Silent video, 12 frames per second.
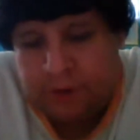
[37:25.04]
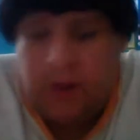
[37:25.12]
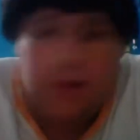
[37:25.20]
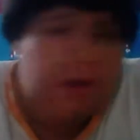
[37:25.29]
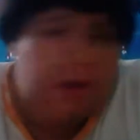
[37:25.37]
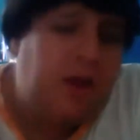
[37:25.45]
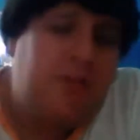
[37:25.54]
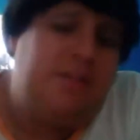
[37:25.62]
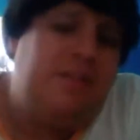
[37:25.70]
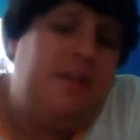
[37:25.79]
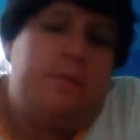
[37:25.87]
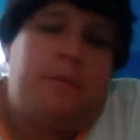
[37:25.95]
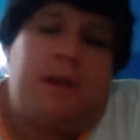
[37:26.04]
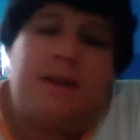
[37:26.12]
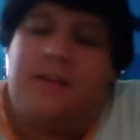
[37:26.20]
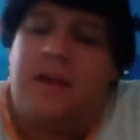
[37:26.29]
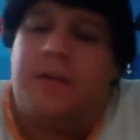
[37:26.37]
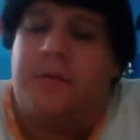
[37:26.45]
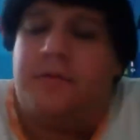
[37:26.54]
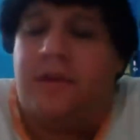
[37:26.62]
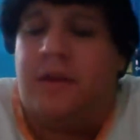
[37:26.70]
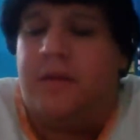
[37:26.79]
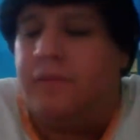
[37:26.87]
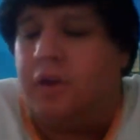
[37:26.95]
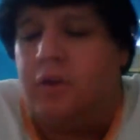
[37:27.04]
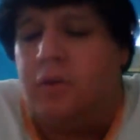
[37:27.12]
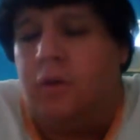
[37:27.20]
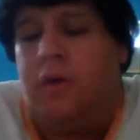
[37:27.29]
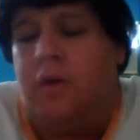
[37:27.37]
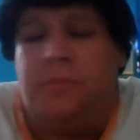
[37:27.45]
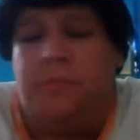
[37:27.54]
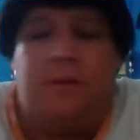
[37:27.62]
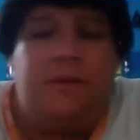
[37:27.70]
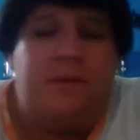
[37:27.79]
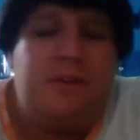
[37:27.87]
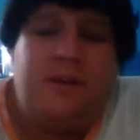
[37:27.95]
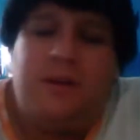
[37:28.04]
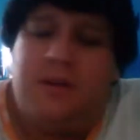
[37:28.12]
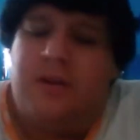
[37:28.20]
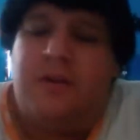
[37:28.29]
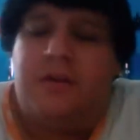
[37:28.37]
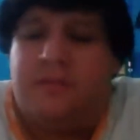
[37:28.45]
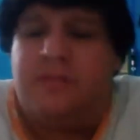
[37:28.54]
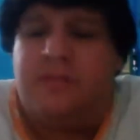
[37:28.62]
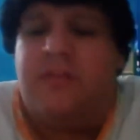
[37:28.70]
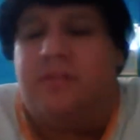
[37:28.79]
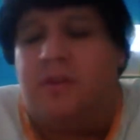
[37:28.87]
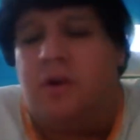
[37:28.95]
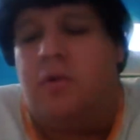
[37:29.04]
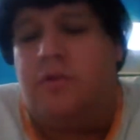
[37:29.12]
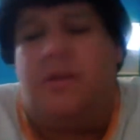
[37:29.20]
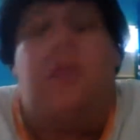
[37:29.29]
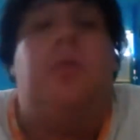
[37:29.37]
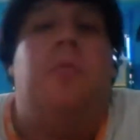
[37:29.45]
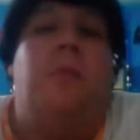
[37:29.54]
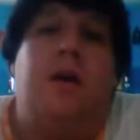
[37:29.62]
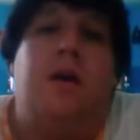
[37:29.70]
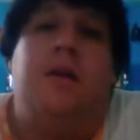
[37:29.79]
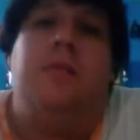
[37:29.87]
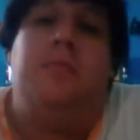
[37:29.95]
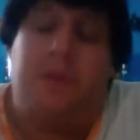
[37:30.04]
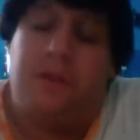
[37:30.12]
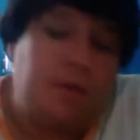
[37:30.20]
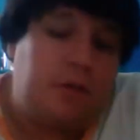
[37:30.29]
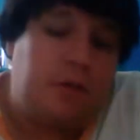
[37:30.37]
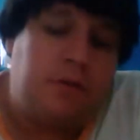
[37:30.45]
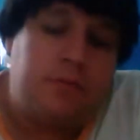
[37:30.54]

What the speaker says: I see dead bike time to time, very rare, but, you know, it's these ghosts that are mocking me, you know.